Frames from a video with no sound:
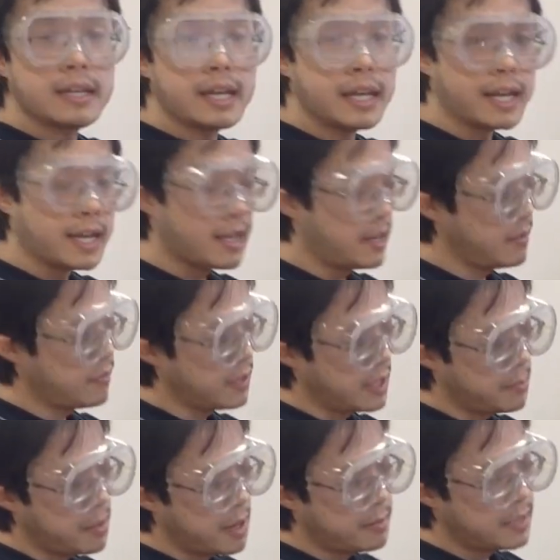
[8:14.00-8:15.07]
And again, for
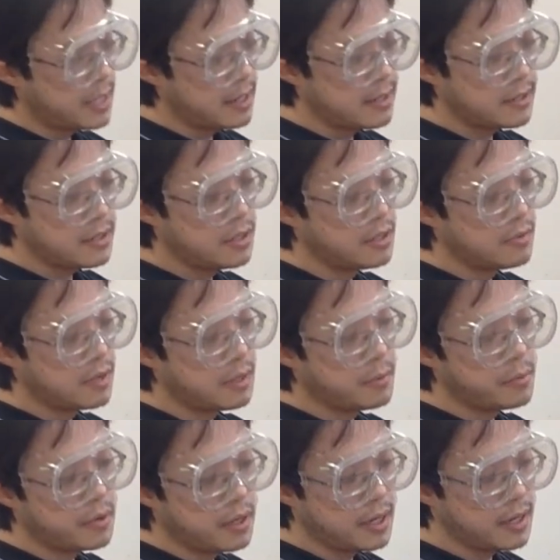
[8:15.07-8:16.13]
the pop test, you don't want to
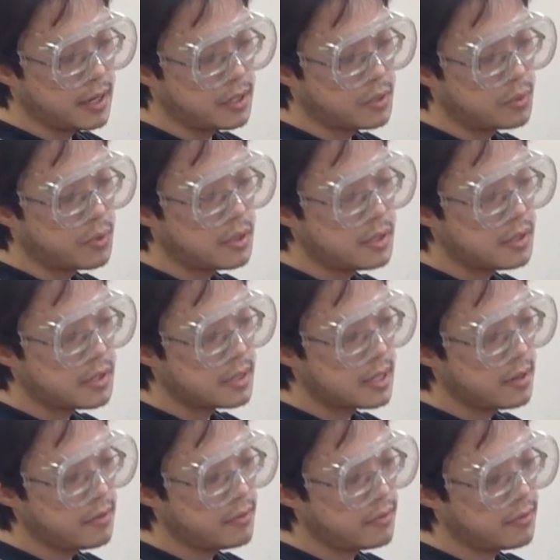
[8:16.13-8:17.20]
be pointing it towards
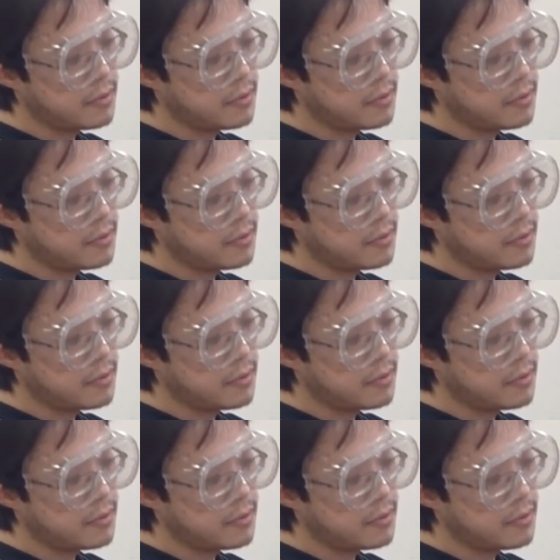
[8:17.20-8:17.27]
yourself.